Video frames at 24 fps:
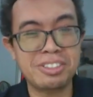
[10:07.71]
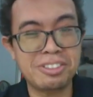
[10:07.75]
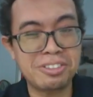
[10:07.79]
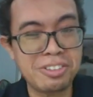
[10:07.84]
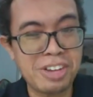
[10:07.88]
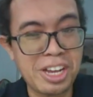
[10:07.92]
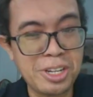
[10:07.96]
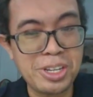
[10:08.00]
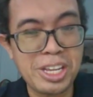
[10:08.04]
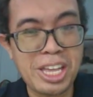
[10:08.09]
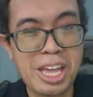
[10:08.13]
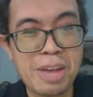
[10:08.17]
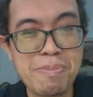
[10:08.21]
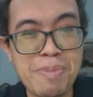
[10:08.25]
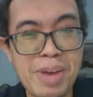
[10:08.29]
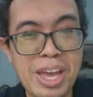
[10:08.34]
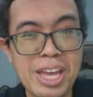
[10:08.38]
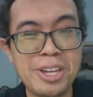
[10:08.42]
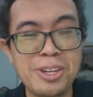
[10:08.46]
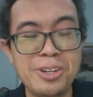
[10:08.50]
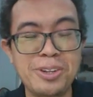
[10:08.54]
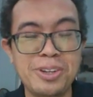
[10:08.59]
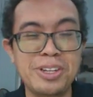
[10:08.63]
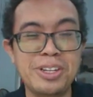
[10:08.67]
Try to get
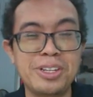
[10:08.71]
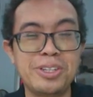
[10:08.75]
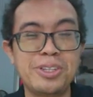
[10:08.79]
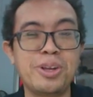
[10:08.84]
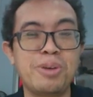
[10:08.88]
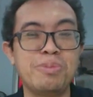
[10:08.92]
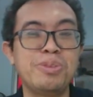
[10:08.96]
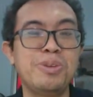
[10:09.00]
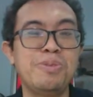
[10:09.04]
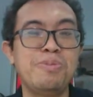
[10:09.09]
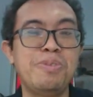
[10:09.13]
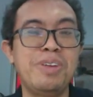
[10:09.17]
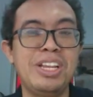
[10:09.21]
back into the top 2